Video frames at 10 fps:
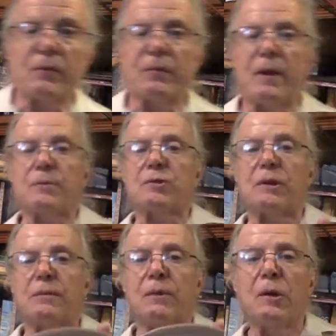frame
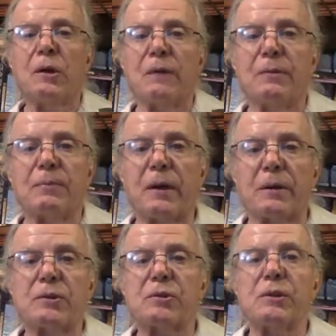drum. I've been
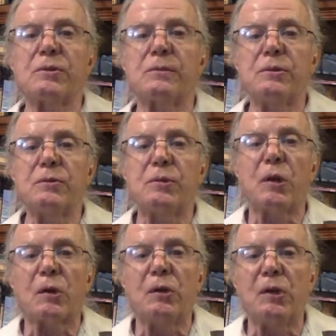practicing some new
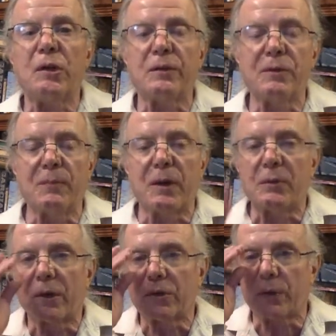technique. You might
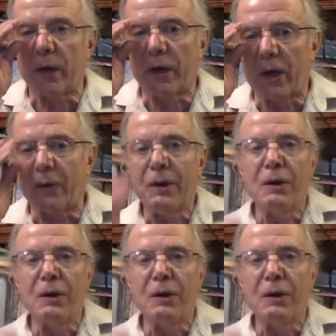want to try it out.